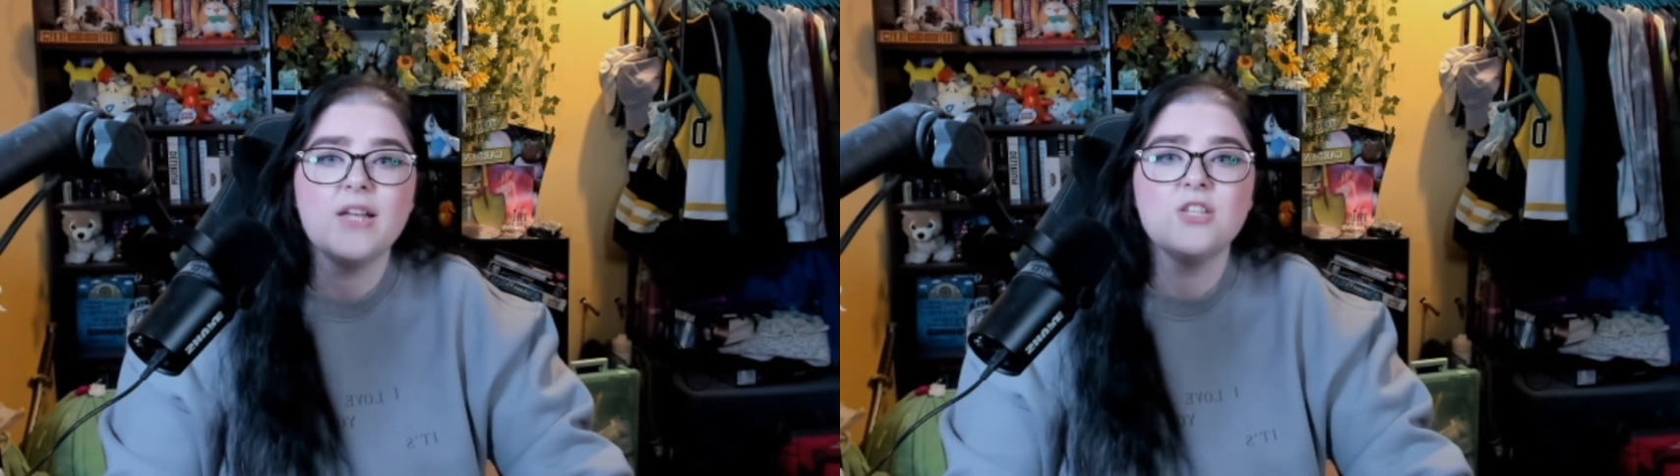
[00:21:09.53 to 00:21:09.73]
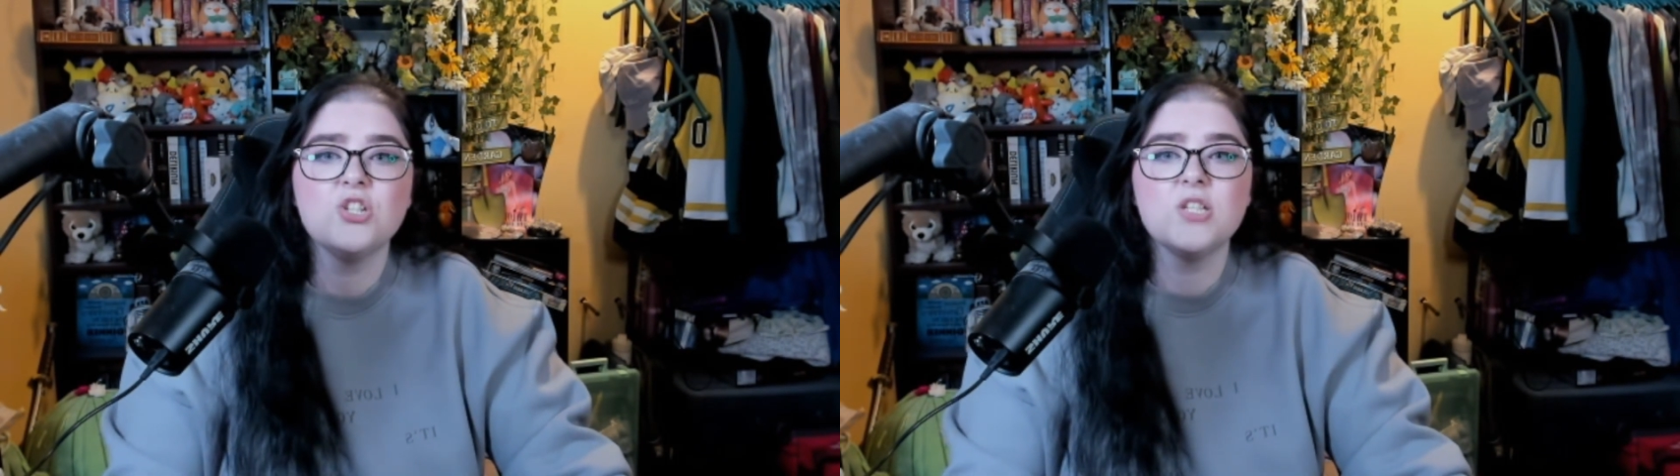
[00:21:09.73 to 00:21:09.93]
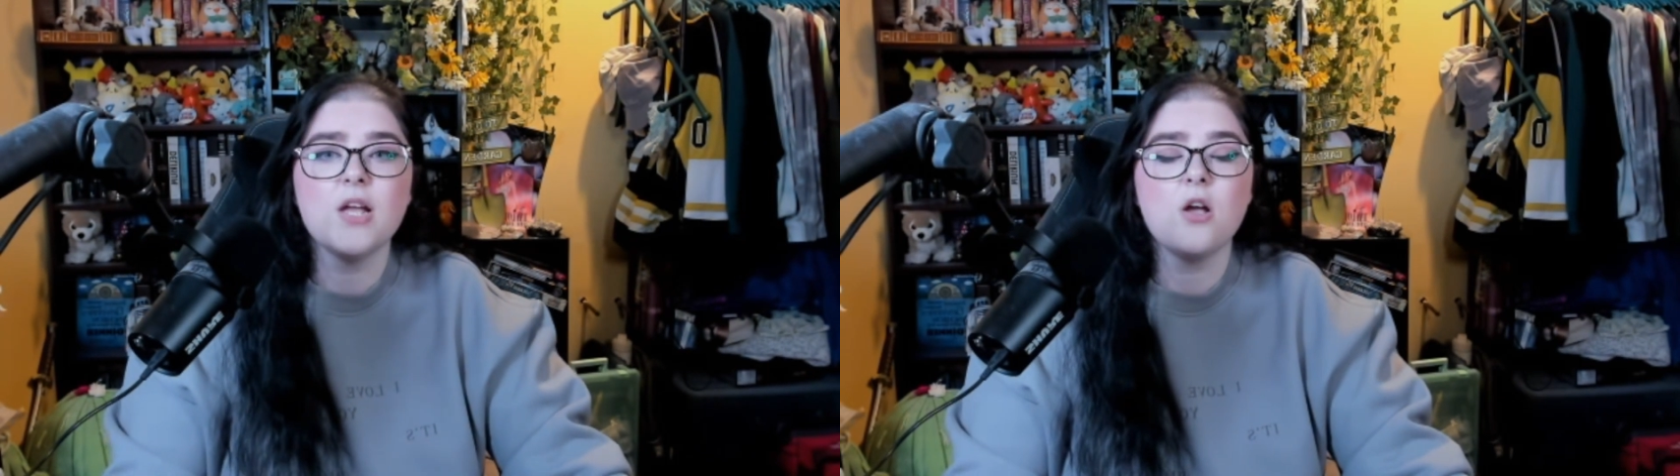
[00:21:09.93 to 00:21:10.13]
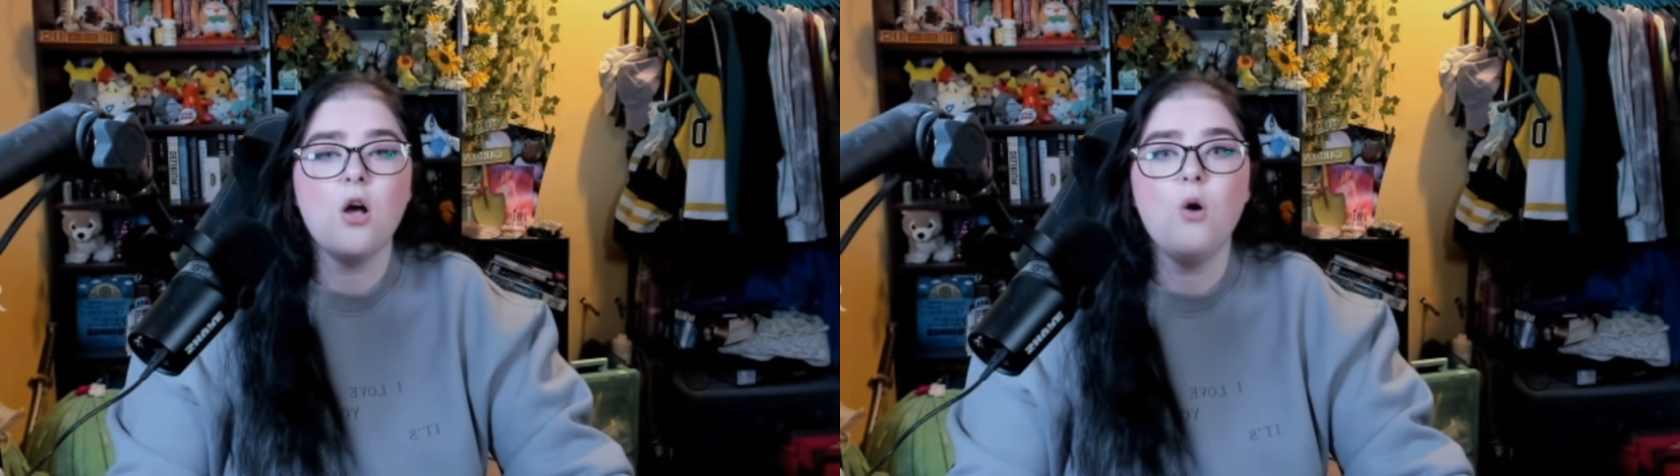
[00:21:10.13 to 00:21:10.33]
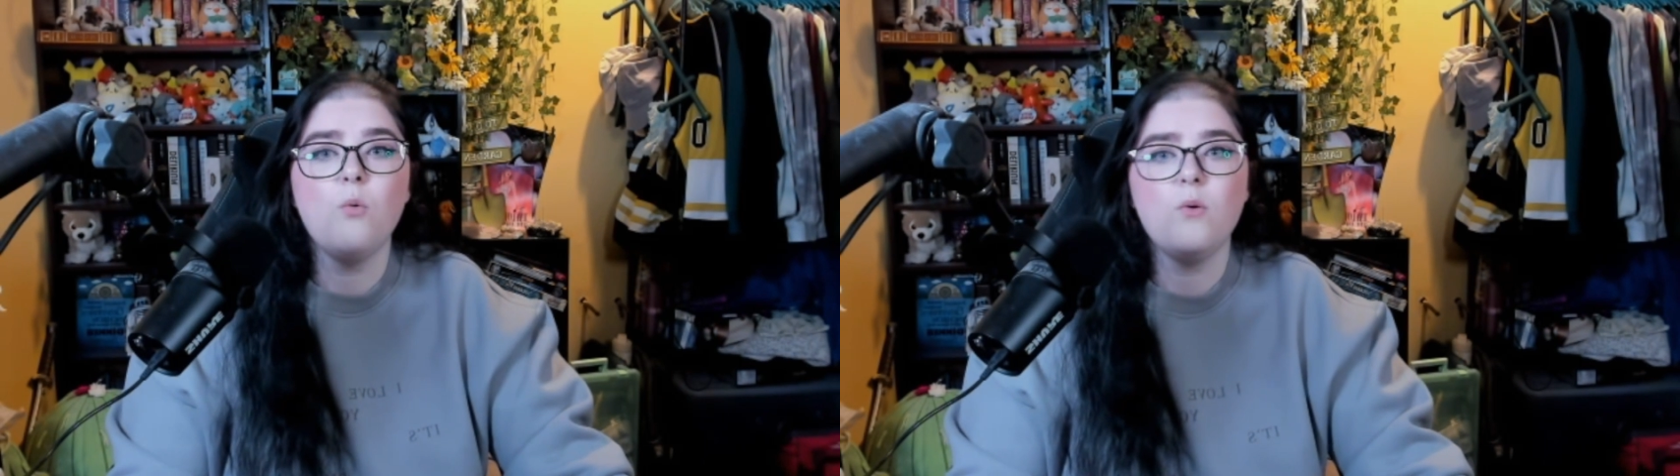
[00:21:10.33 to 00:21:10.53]
It's just like,
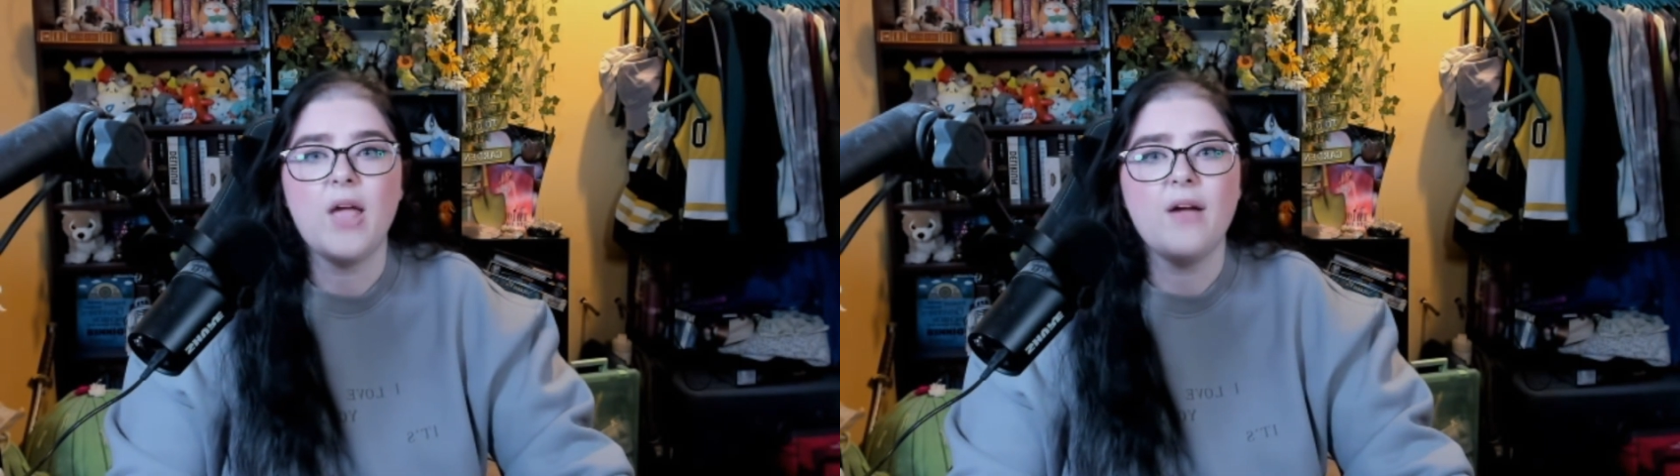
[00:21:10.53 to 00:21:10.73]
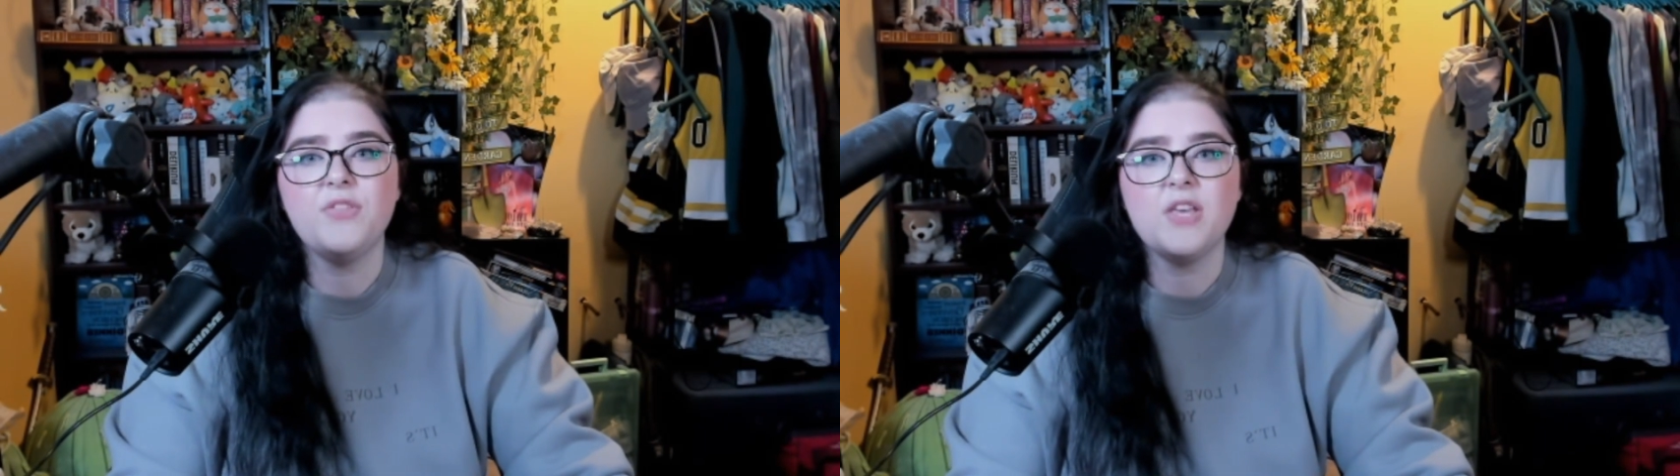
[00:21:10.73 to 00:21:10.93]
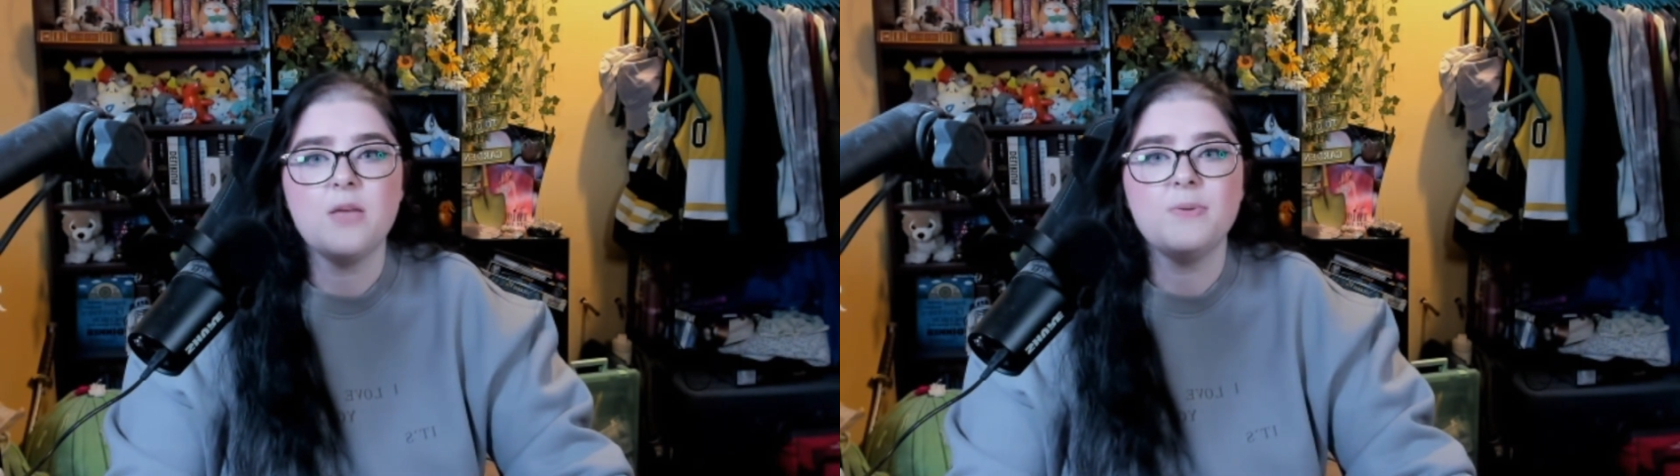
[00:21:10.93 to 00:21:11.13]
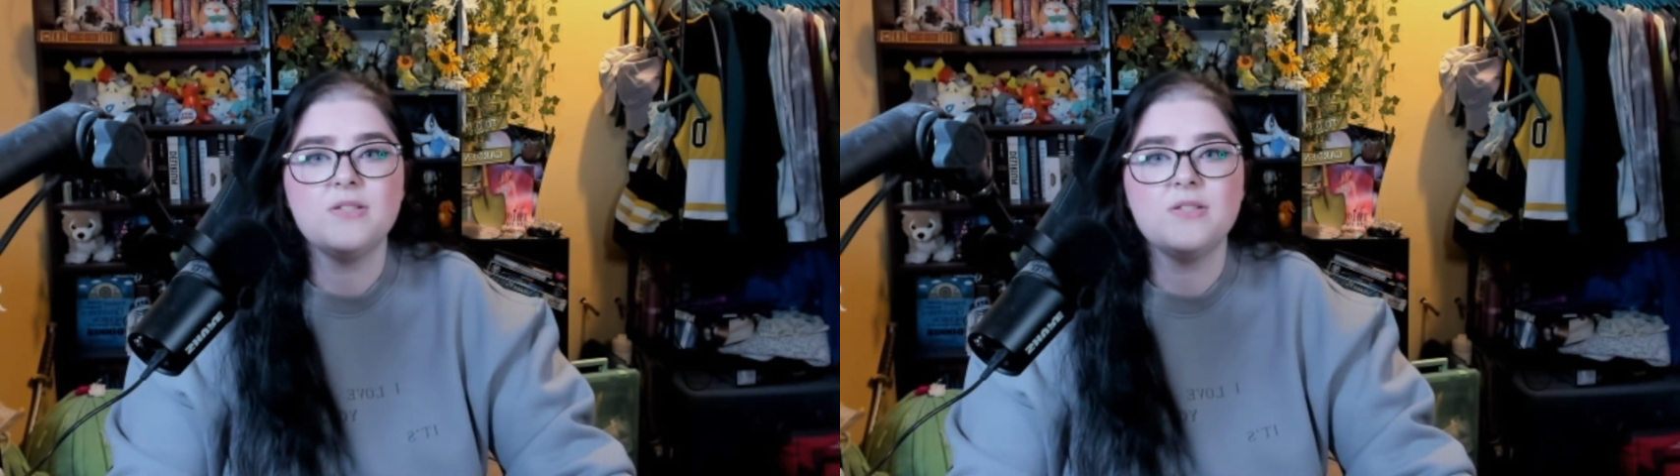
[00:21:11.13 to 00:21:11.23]
we have to keep